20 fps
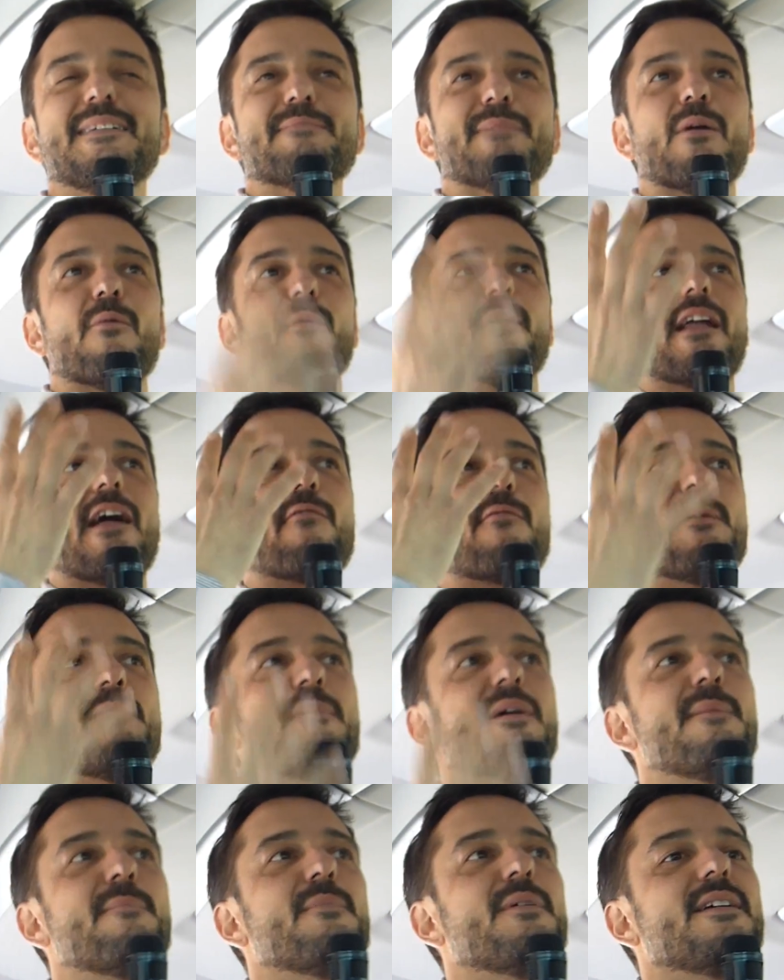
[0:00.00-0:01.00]
But what I
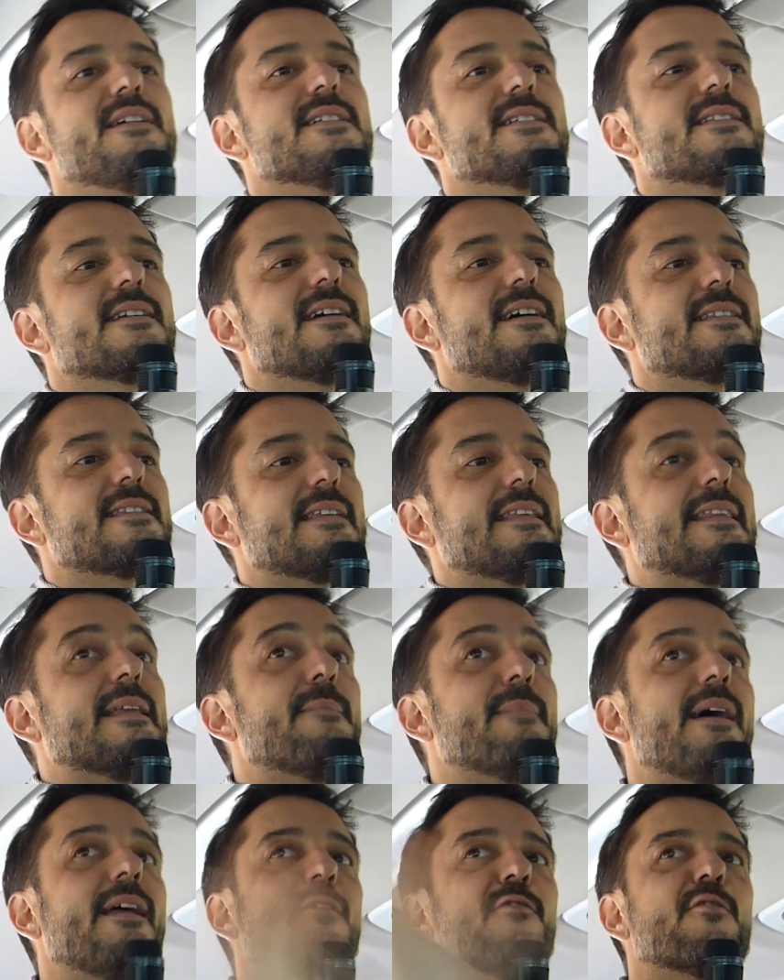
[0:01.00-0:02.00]
remember is that the
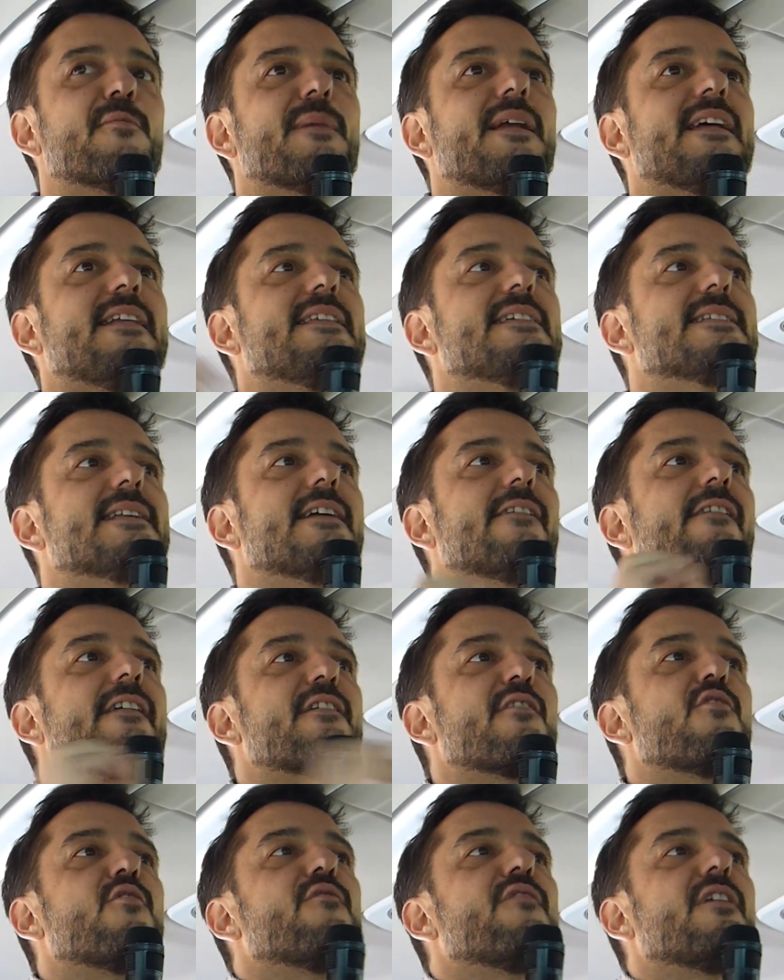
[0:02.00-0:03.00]
men normally in this area
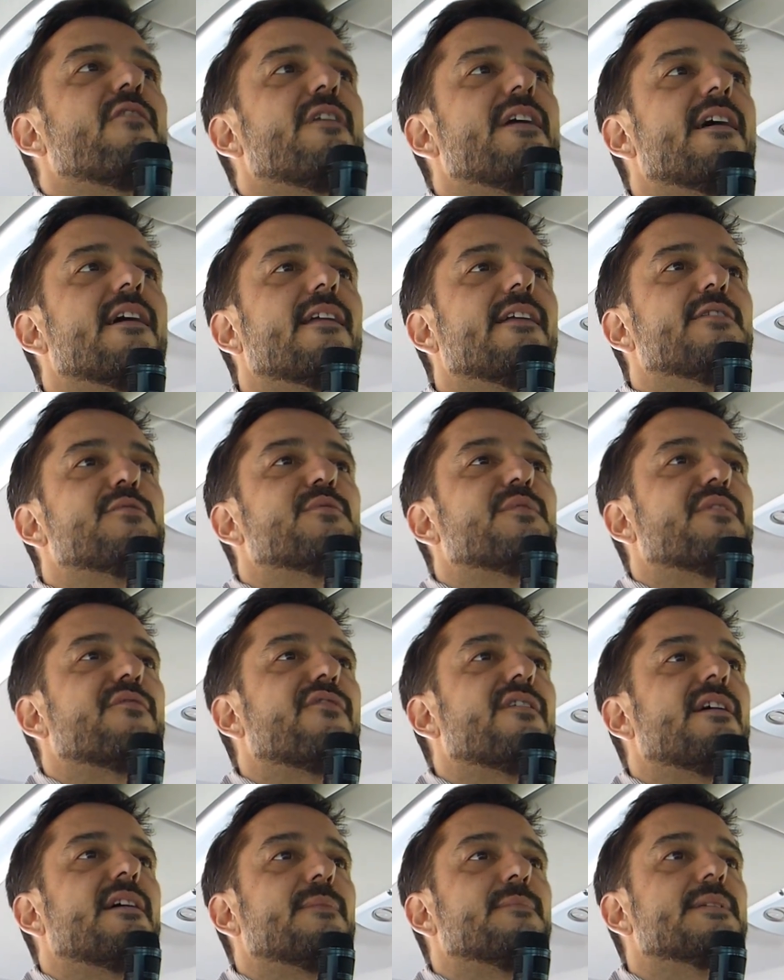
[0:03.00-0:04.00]
they go very early to the
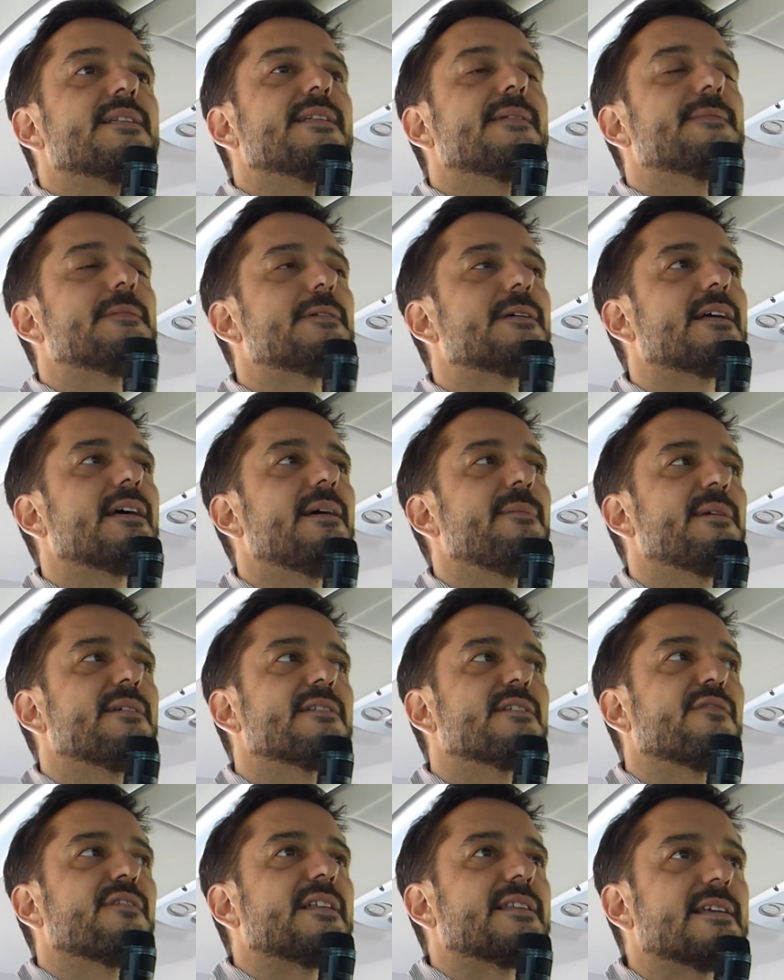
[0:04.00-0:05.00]
farms, okay,
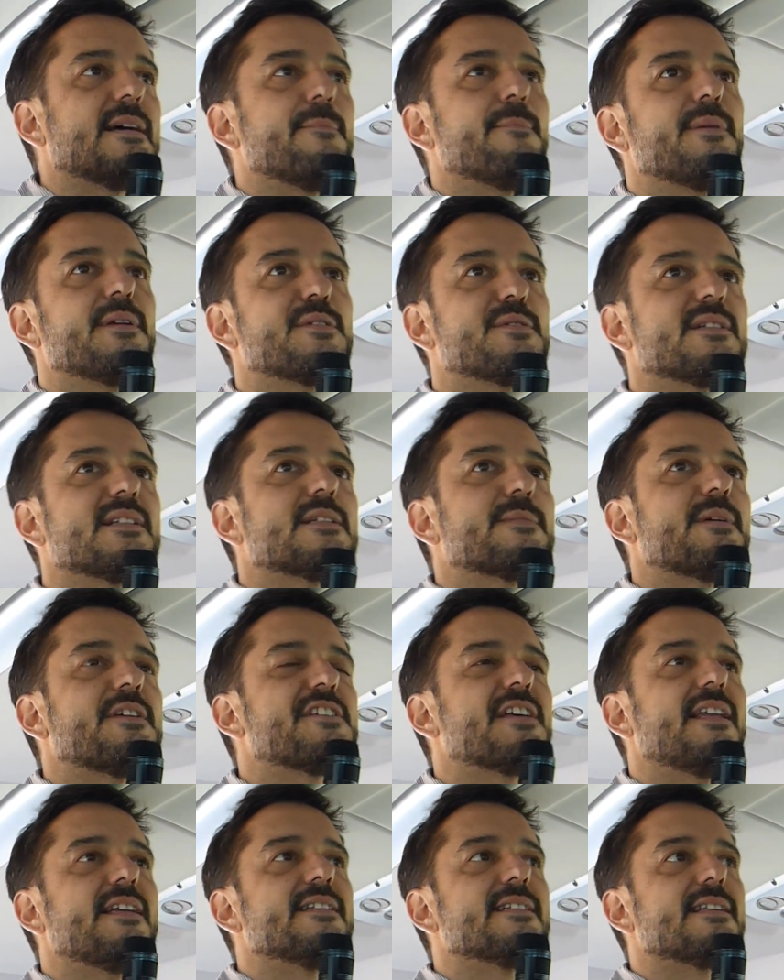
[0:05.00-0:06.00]
because of the temperatures,
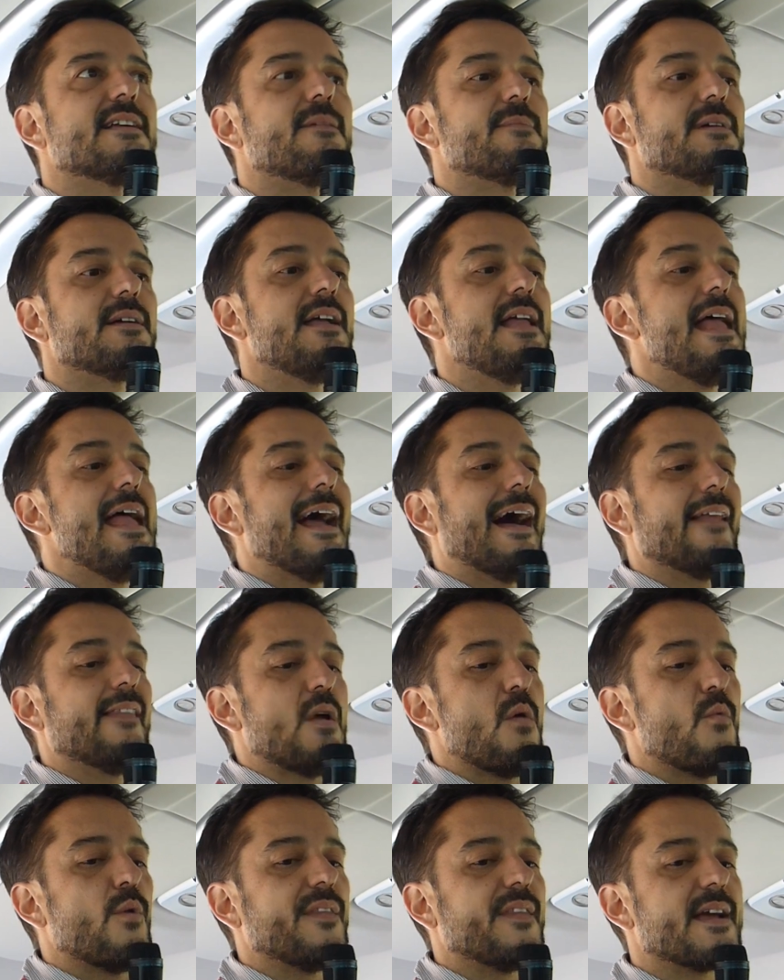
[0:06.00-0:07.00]
especially in summer. And
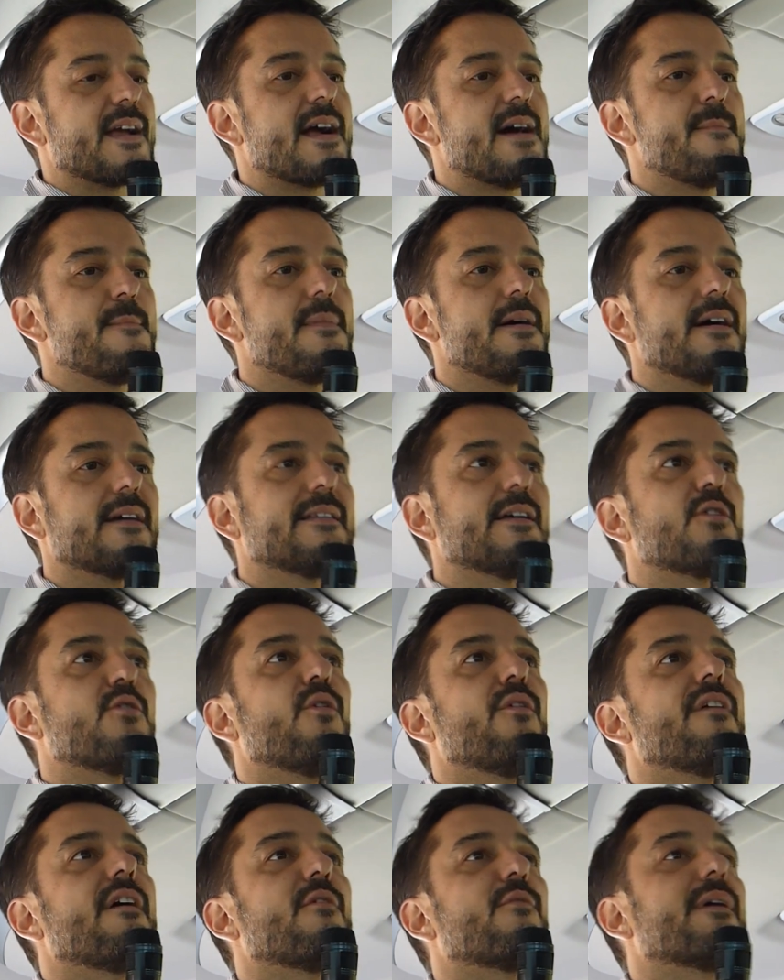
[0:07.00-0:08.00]
then when they come back, they
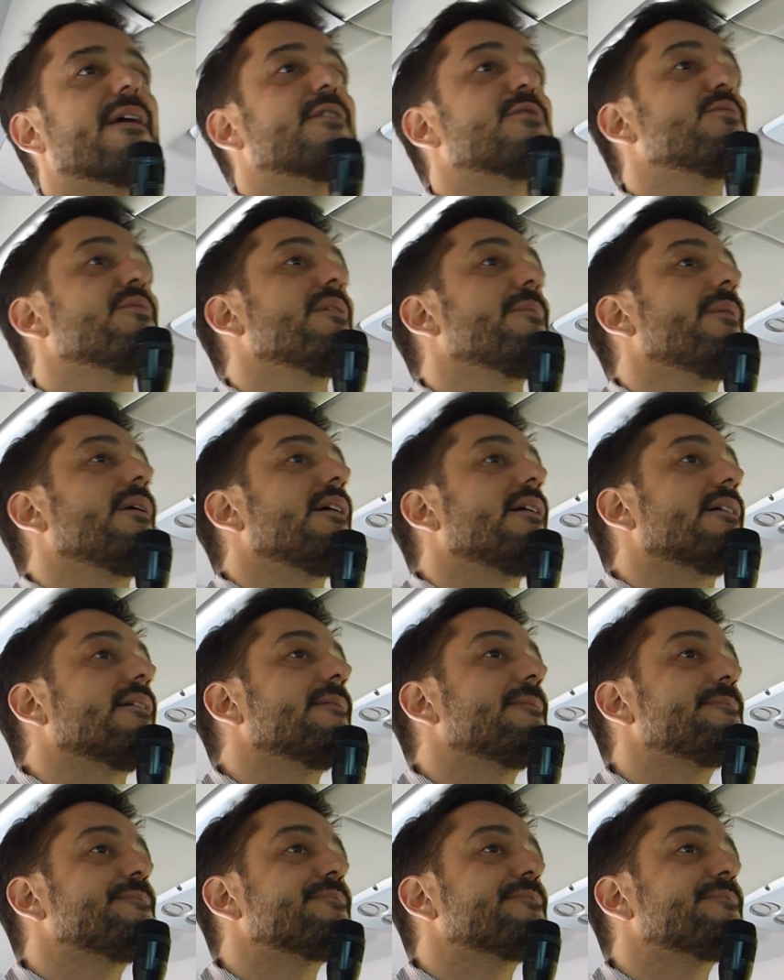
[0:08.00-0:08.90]
go direct to the bar.